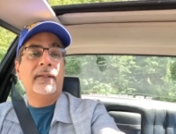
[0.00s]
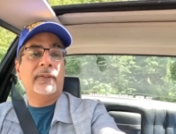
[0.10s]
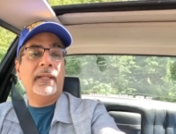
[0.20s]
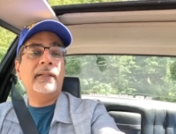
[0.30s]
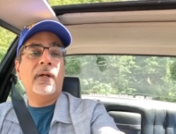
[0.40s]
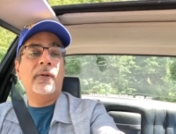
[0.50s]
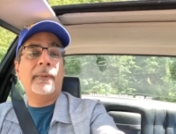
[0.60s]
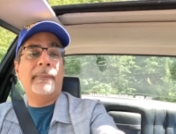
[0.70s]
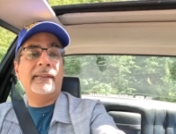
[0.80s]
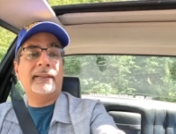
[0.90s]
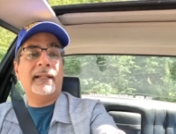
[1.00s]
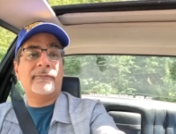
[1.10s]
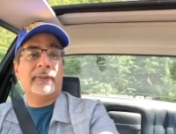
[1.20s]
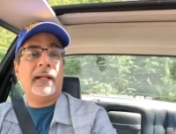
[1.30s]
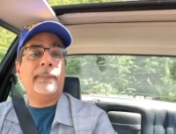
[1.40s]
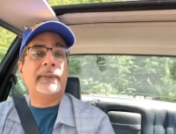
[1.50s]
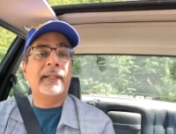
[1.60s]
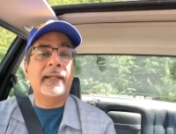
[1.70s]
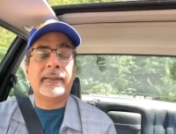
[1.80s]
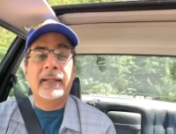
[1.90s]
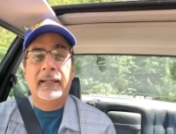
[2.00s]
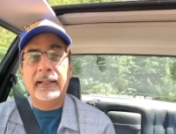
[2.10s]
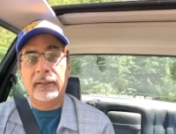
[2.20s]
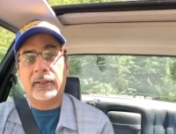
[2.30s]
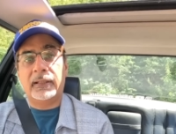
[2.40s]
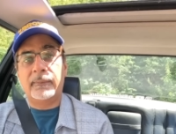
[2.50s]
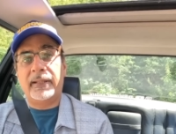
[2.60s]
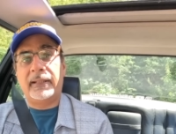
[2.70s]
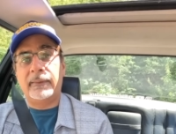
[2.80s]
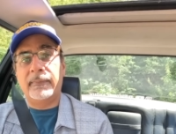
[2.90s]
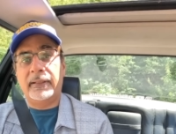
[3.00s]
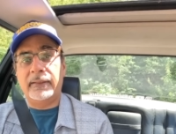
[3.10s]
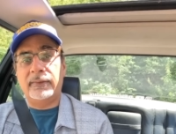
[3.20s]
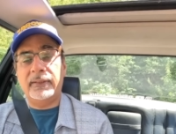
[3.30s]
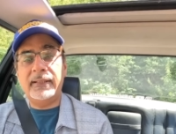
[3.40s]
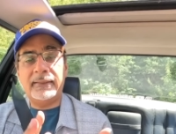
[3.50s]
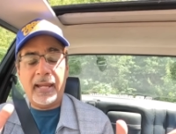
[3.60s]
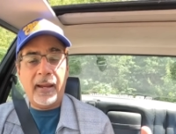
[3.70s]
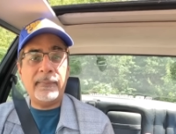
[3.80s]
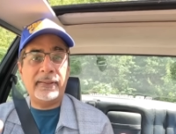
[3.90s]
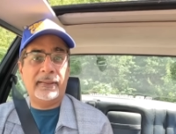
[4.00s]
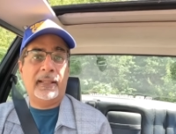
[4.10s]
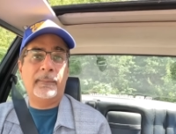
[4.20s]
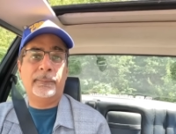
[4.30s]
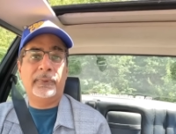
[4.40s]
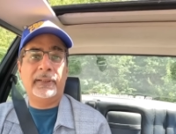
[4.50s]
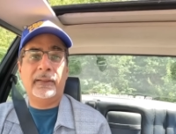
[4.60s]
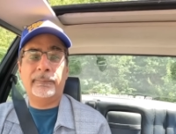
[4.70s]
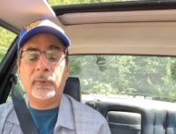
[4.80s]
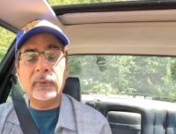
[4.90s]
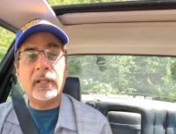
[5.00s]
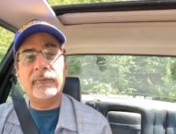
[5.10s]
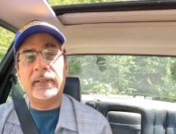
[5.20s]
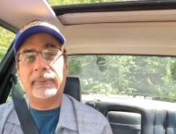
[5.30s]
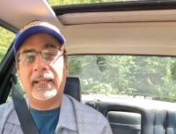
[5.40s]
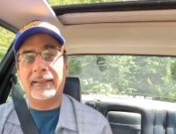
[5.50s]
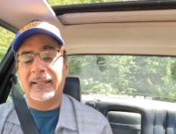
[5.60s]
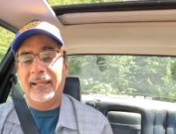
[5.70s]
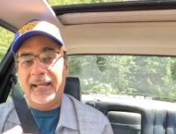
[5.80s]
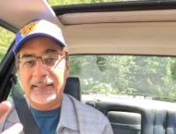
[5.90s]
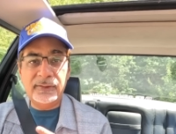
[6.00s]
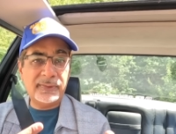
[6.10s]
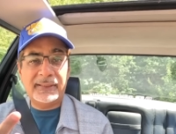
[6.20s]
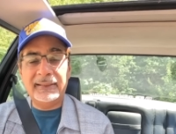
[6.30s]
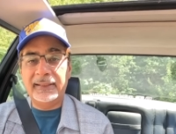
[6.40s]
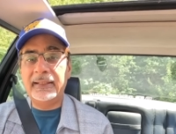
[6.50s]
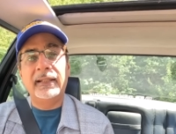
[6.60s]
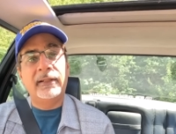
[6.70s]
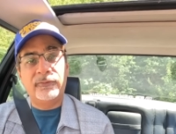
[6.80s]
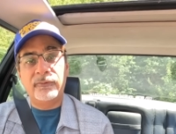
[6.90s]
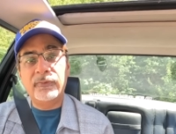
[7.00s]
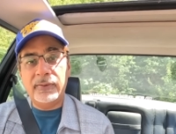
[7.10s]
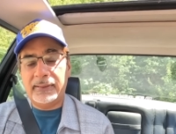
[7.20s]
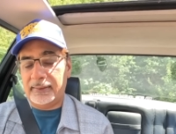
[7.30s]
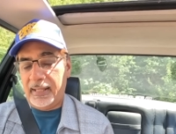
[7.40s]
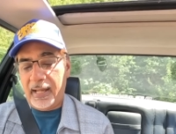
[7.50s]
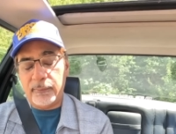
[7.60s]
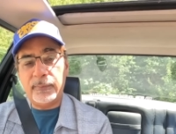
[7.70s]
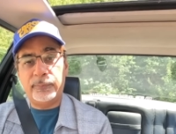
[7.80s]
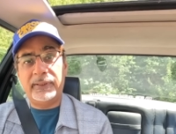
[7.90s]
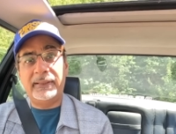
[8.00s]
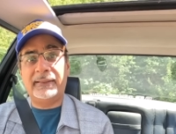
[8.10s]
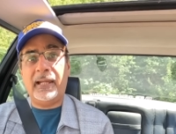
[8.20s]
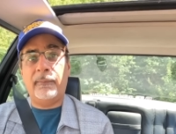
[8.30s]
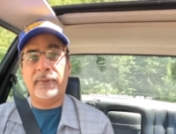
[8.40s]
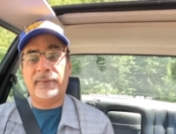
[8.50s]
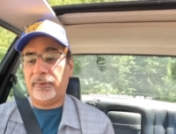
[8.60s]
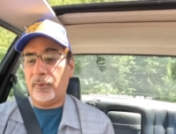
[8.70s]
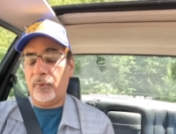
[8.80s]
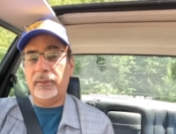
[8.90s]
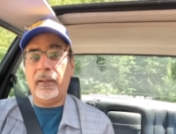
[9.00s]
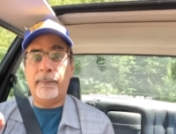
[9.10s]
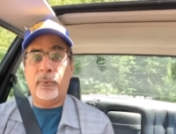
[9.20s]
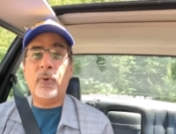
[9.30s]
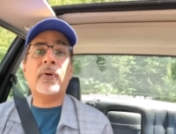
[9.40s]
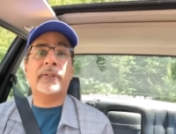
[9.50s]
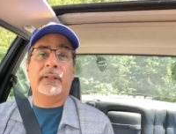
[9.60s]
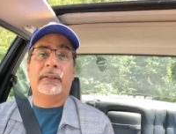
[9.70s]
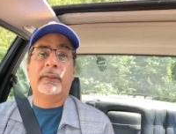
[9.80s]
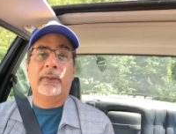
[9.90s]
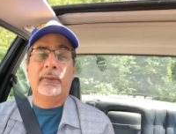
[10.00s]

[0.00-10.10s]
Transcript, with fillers: So they know that basically after a couple of years, they're not going to make any money. So these cameras that they've been putting up all over the place. And interestingly, if you've noticed, they haven't been putting these cameras just on the border